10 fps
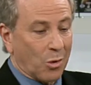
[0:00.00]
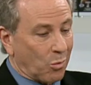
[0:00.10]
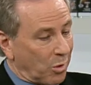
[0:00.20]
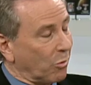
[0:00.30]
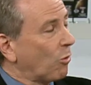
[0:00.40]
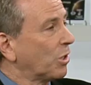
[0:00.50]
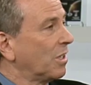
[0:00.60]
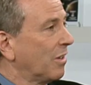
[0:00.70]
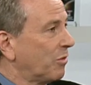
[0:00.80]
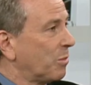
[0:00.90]
we were fortunate
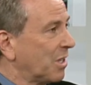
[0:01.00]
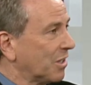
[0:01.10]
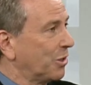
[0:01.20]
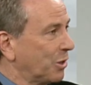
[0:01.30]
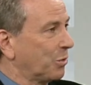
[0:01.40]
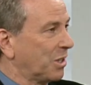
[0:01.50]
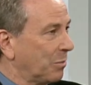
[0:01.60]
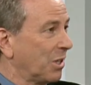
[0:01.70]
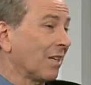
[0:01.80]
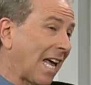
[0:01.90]
enough to be this year's
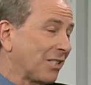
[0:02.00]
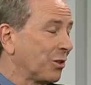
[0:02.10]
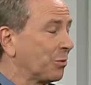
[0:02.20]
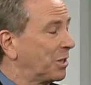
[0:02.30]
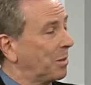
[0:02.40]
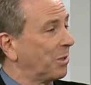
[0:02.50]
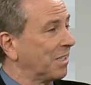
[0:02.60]
recipient, last year's recipient.